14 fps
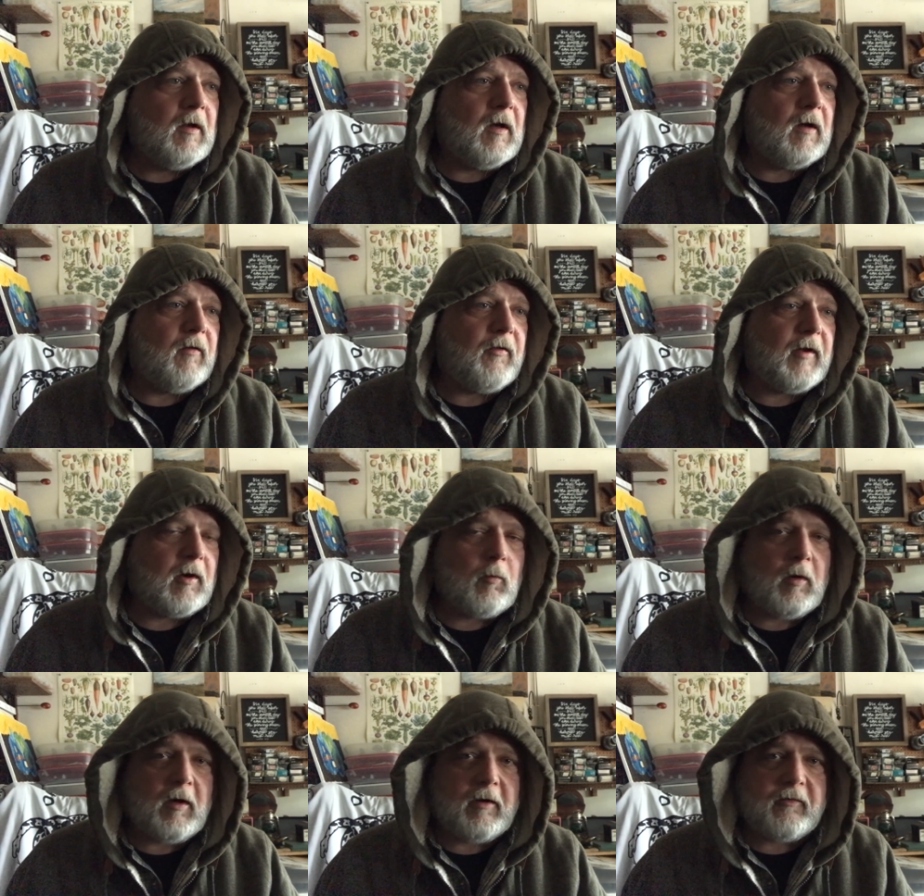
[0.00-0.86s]
Uh, there
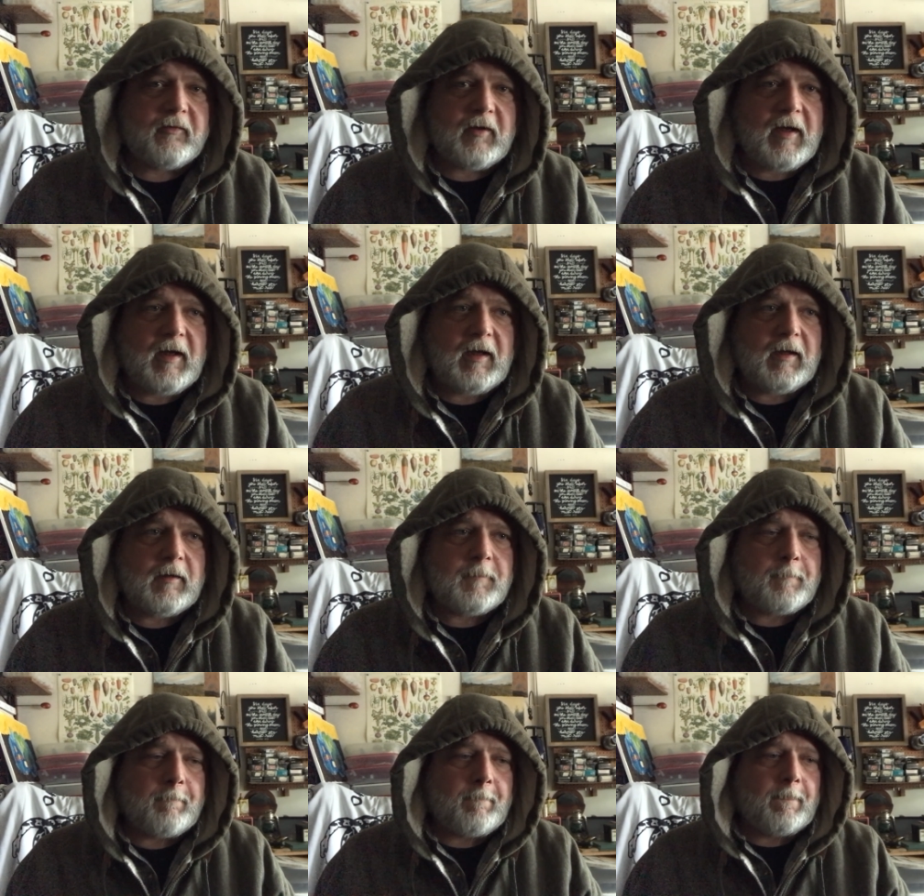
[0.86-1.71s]
was
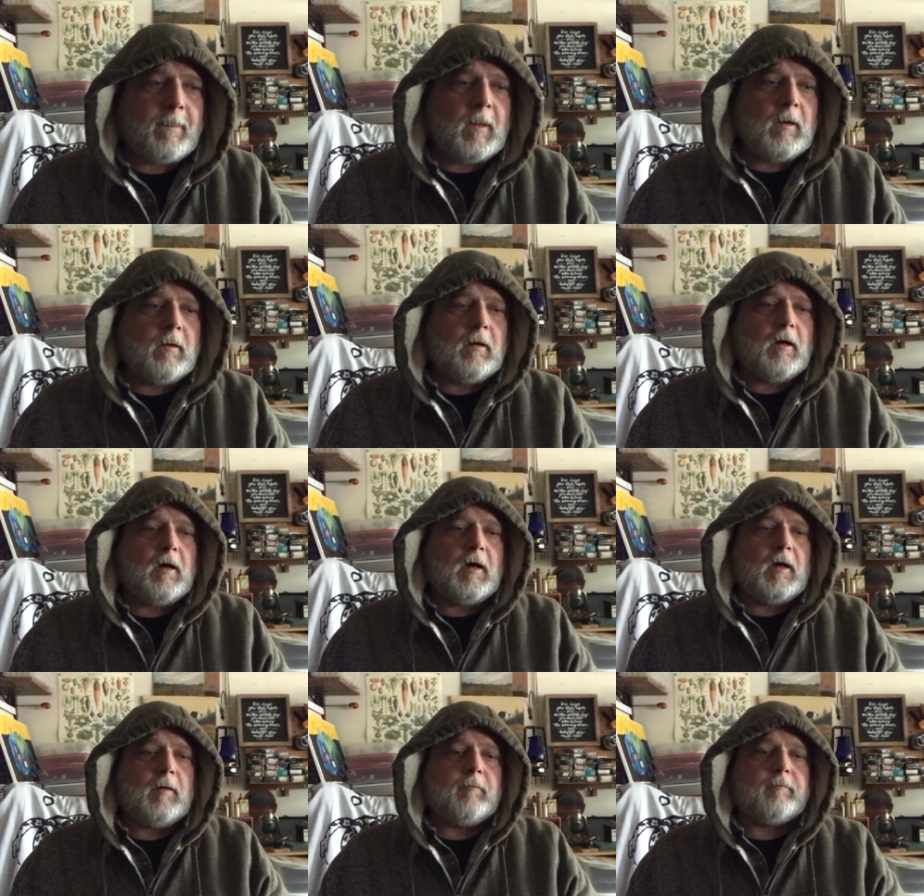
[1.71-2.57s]
a,
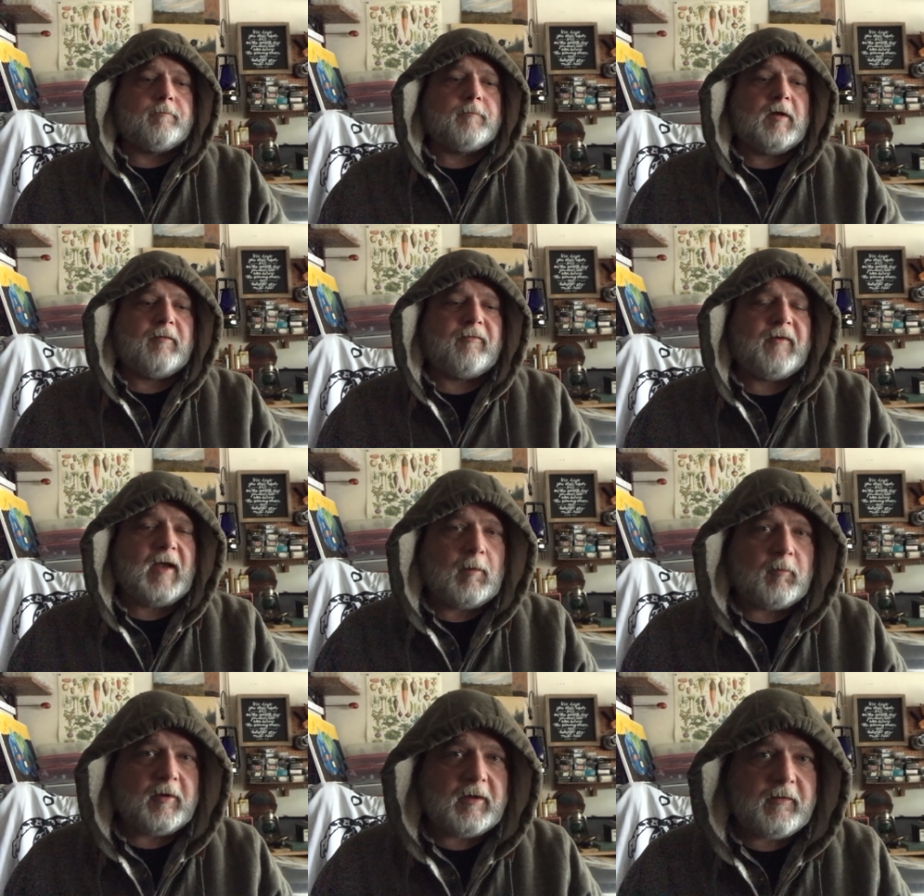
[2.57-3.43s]
um, a
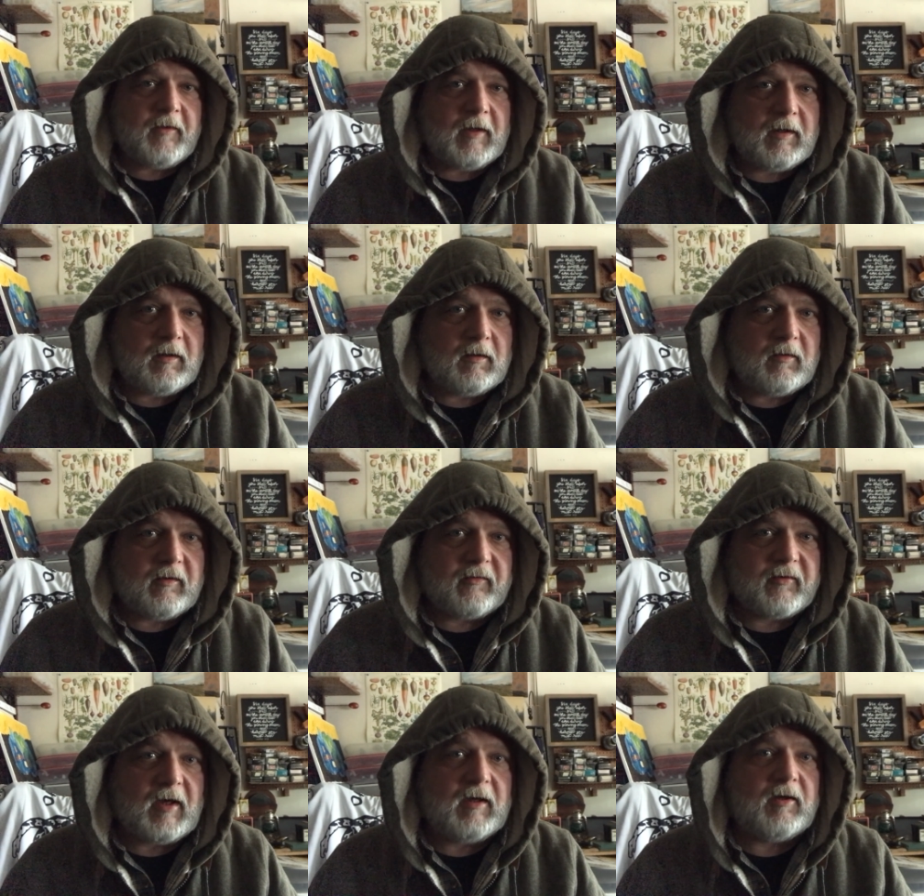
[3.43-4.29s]
family that
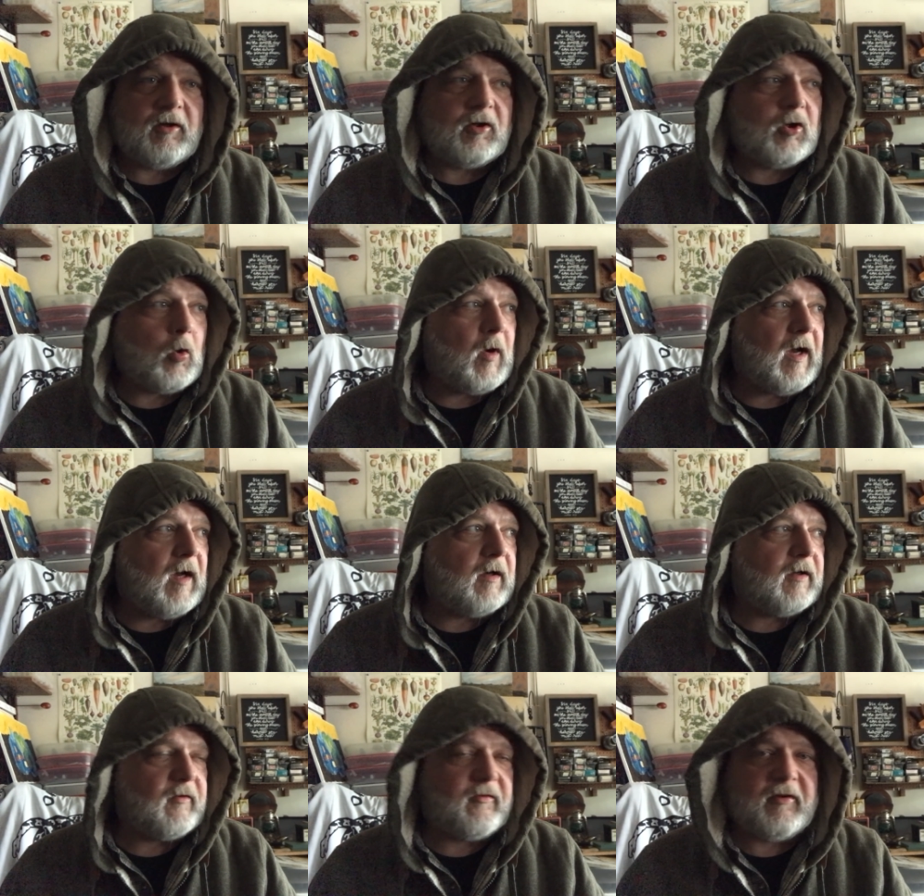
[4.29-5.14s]
decided to go
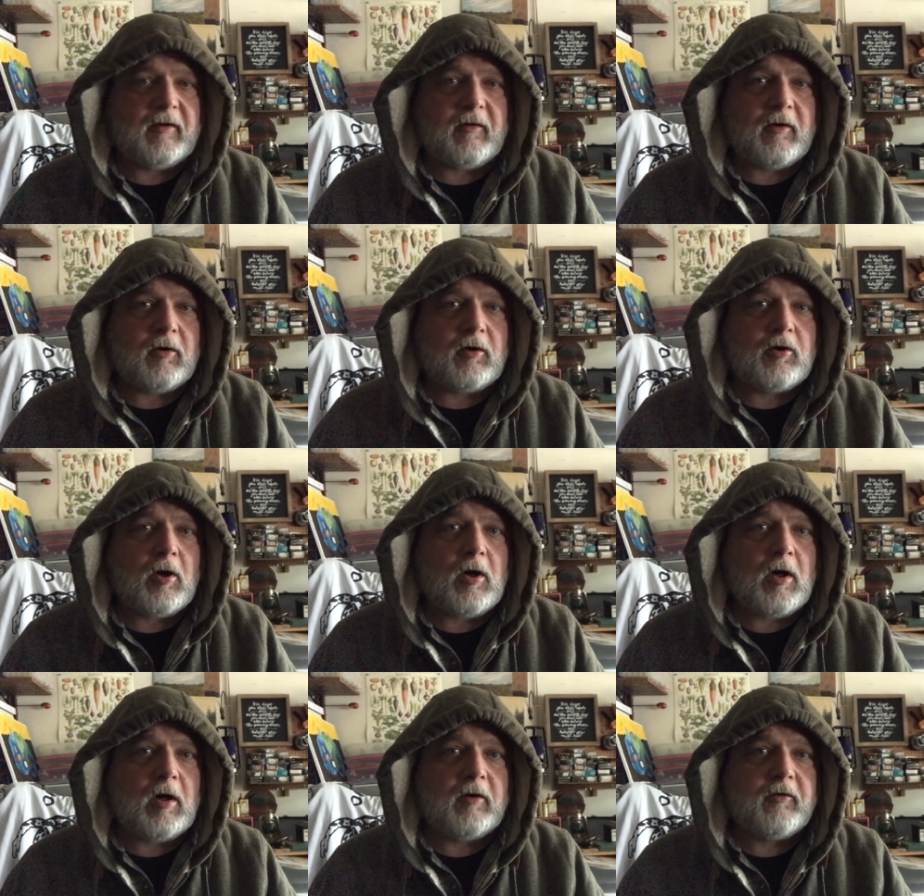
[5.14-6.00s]
out and sit in their
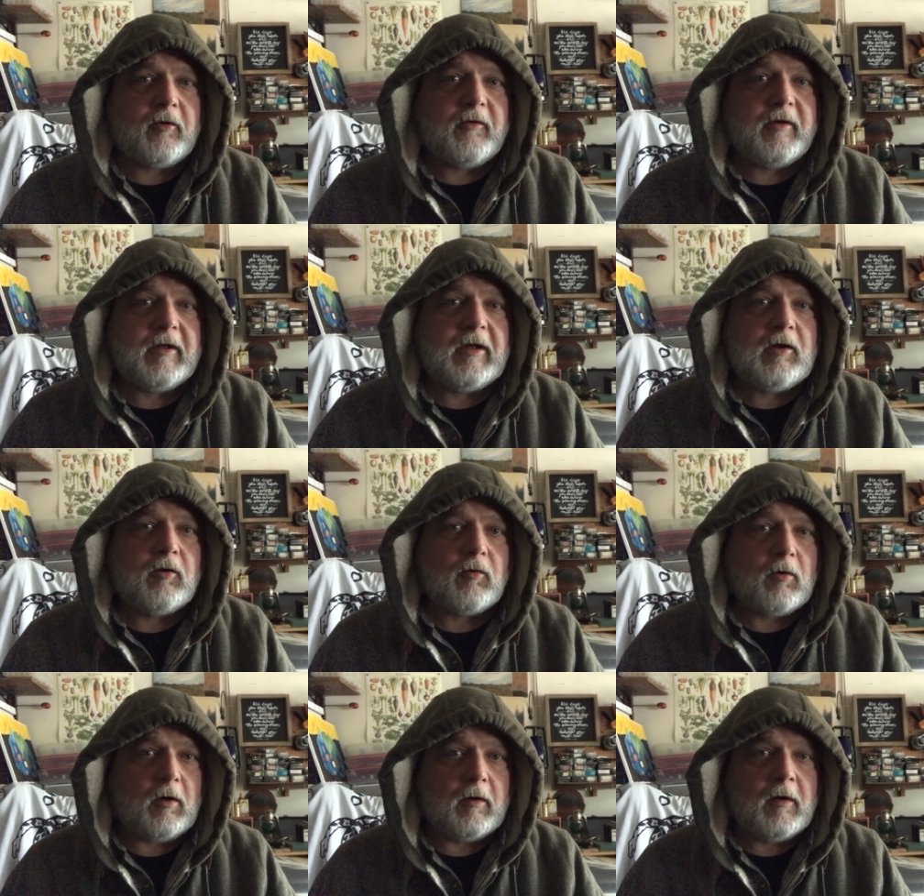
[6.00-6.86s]
car and turn the
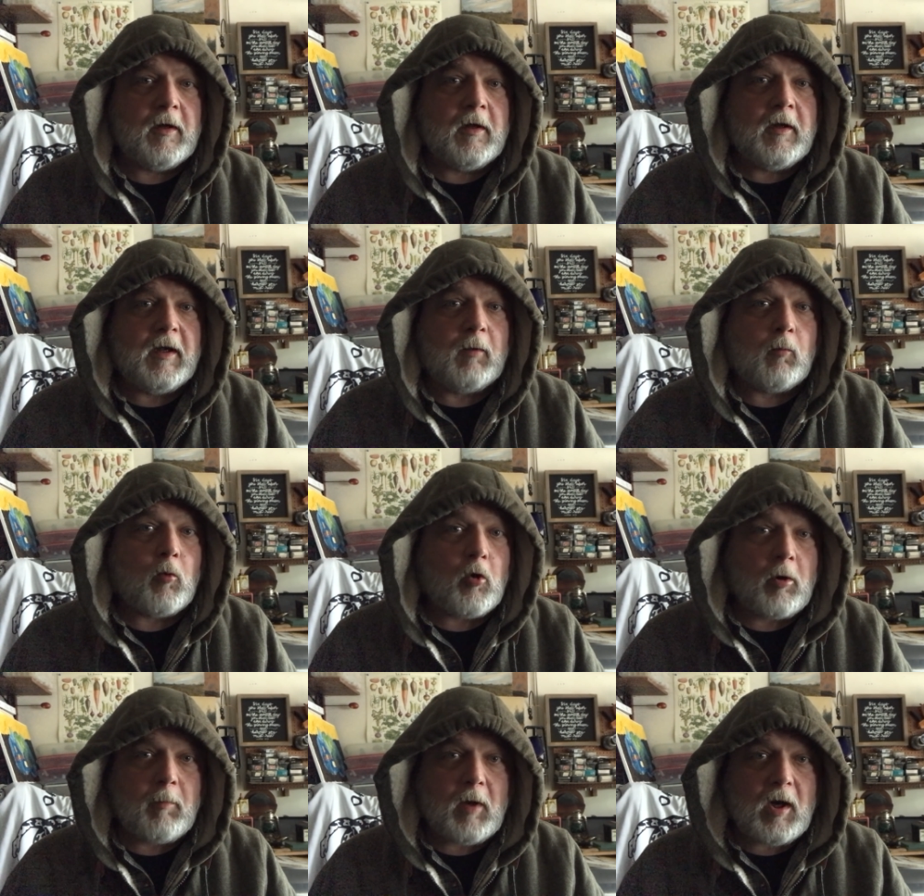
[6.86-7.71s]
heater on and
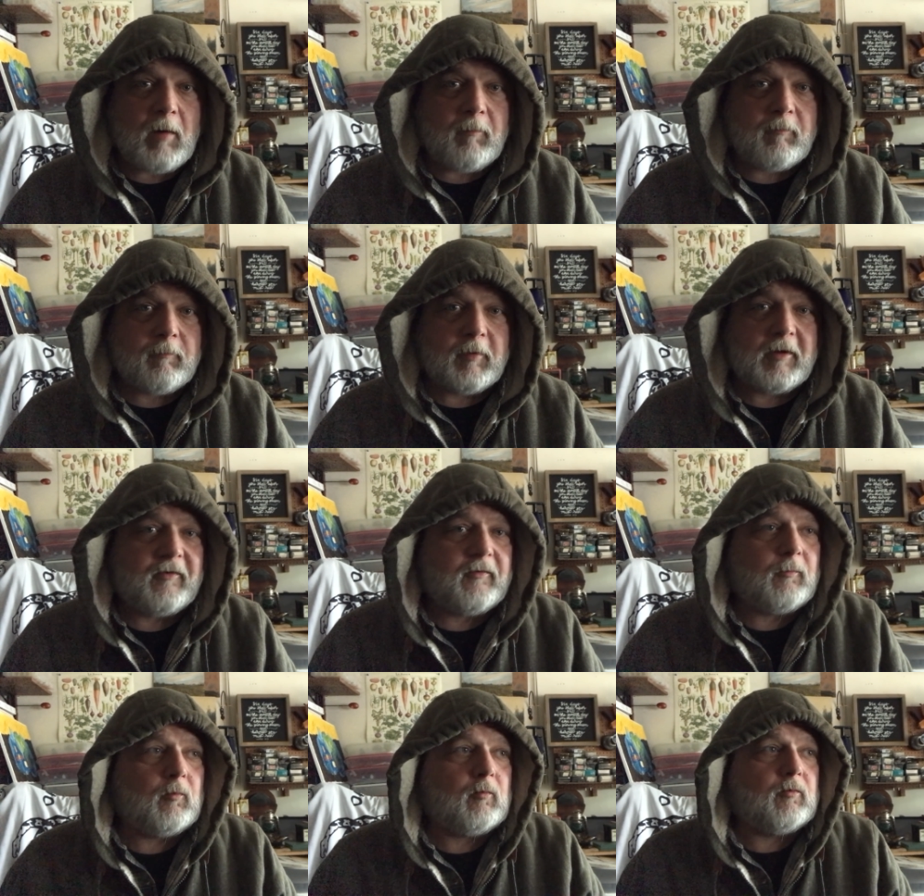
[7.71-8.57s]
warm up
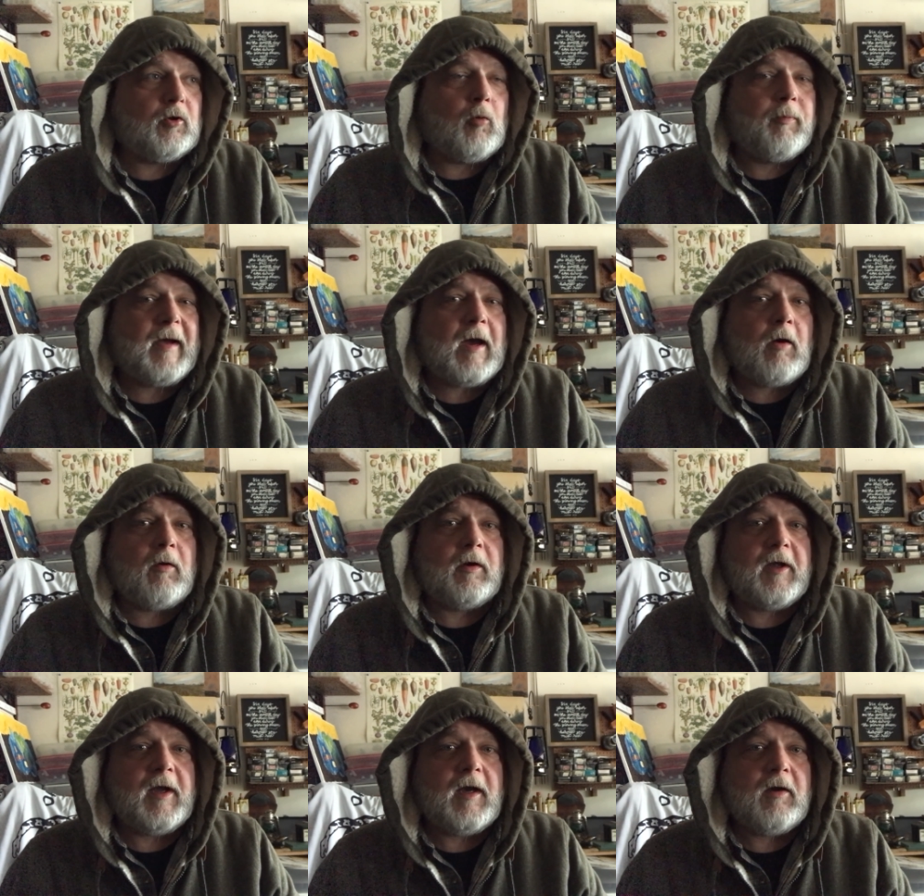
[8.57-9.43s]
because no power
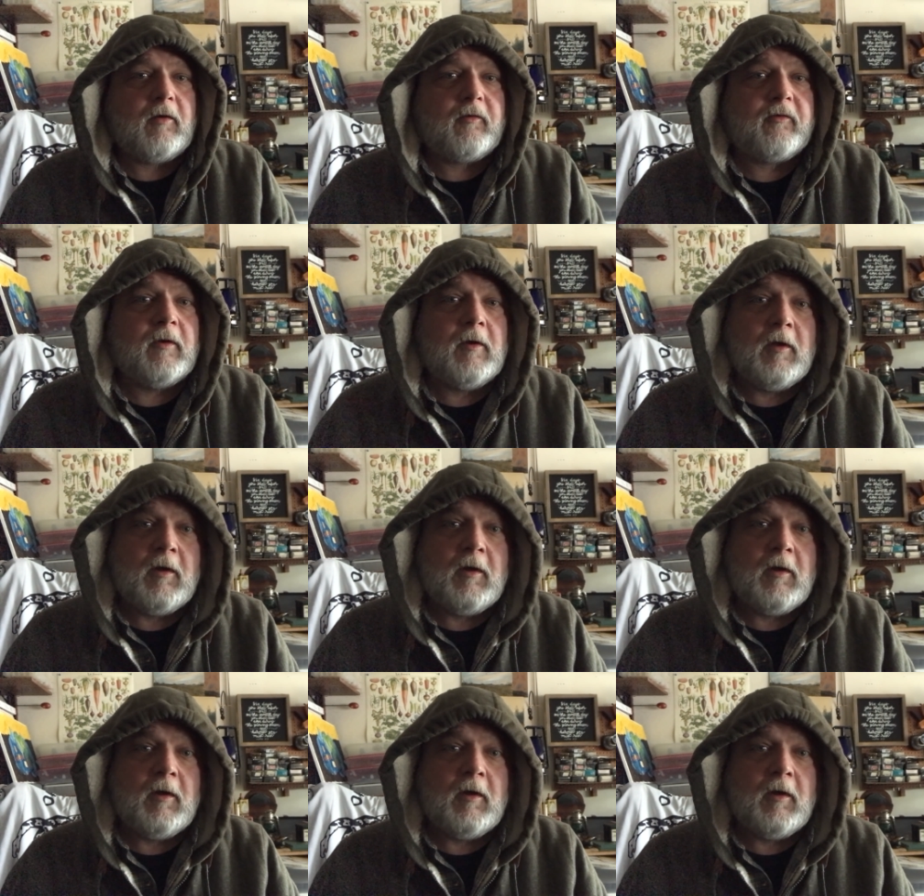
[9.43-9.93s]
in the house,